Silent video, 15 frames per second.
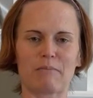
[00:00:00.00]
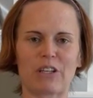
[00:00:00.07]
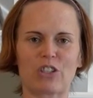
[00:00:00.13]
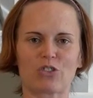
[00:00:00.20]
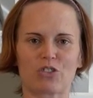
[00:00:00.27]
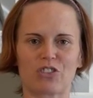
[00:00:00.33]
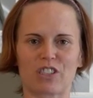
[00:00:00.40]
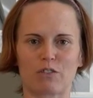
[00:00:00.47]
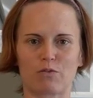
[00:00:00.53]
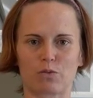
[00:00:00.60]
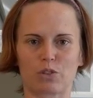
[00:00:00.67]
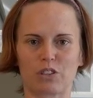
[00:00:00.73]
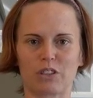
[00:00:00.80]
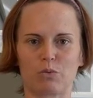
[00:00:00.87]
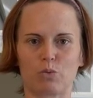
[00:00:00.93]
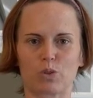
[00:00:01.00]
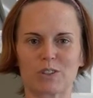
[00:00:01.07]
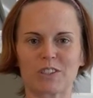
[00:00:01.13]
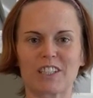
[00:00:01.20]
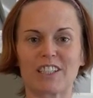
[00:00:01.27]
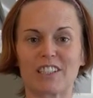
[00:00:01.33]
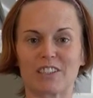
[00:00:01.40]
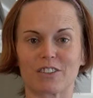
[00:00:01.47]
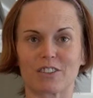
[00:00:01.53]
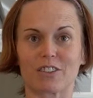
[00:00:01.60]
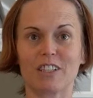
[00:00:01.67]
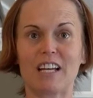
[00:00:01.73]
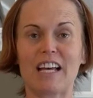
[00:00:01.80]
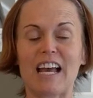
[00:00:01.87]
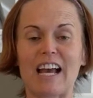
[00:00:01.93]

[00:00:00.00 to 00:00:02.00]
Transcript: Make yourself really work here.